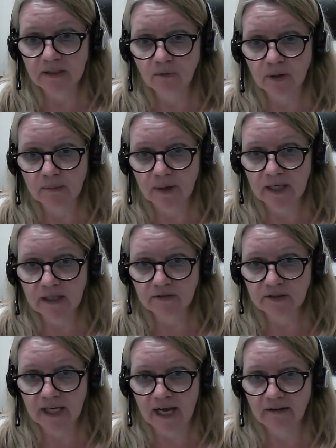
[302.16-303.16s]
in, when money
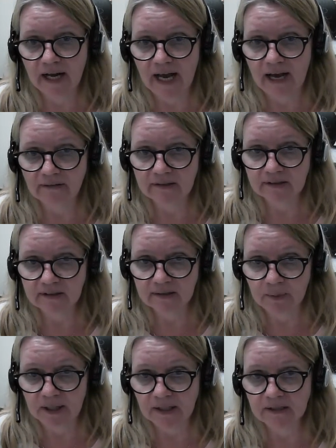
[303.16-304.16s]
goes out, how it's
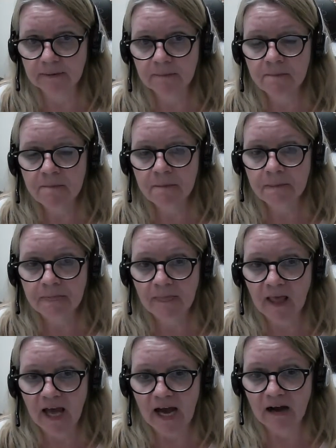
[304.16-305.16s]
spent,
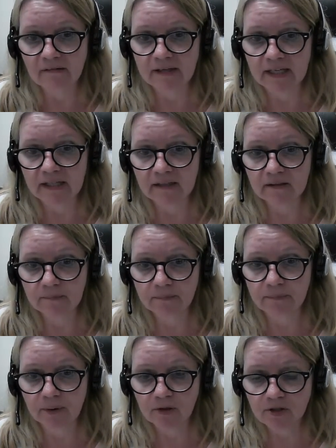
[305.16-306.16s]
how
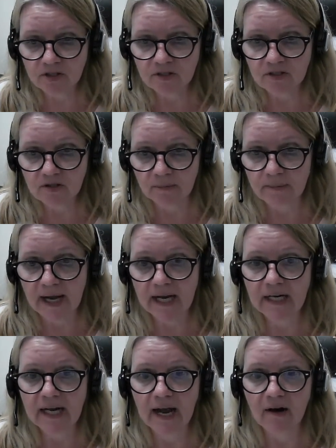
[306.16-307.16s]
purchases are
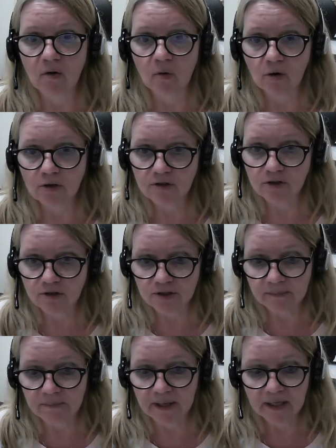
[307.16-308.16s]
made, how orders are
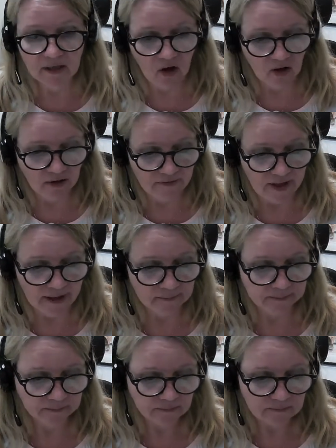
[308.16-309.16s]
submitted, all of that.
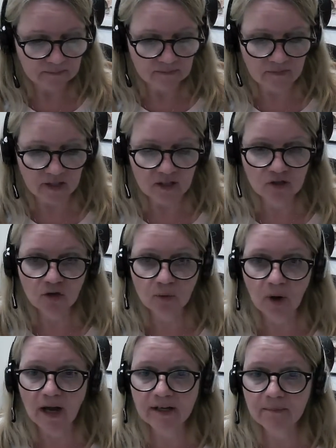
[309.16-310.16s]

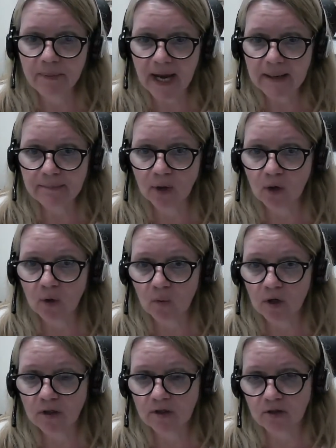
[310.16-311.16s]
So a
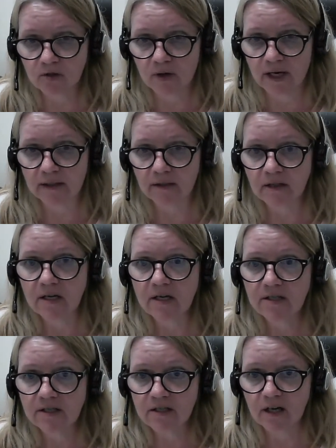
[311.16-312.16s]
paperwork trail
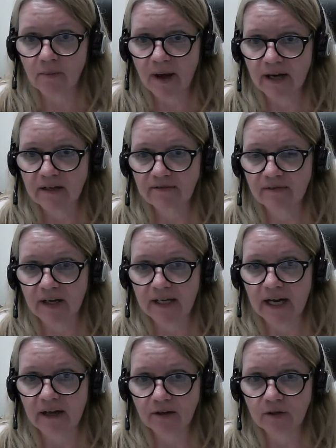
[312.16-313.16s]
to go back and
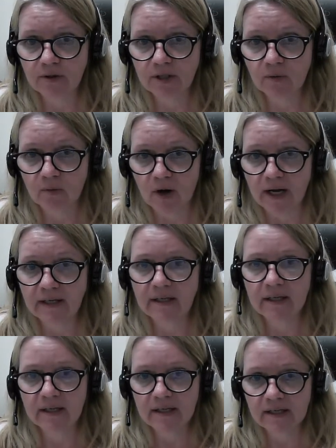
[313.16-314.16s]
find out who did what
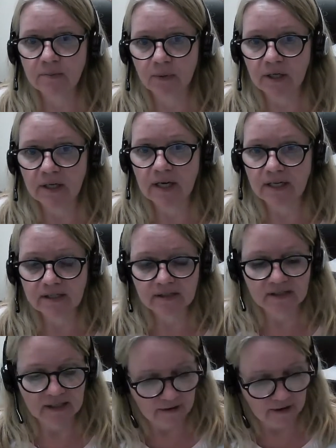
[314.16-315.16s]
is pretty
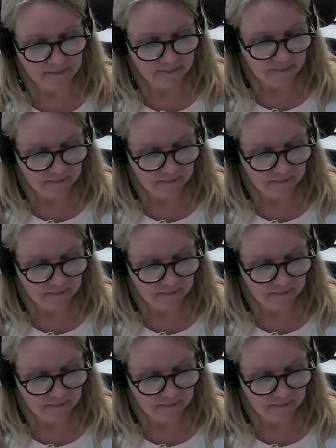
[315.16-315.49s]
necessary.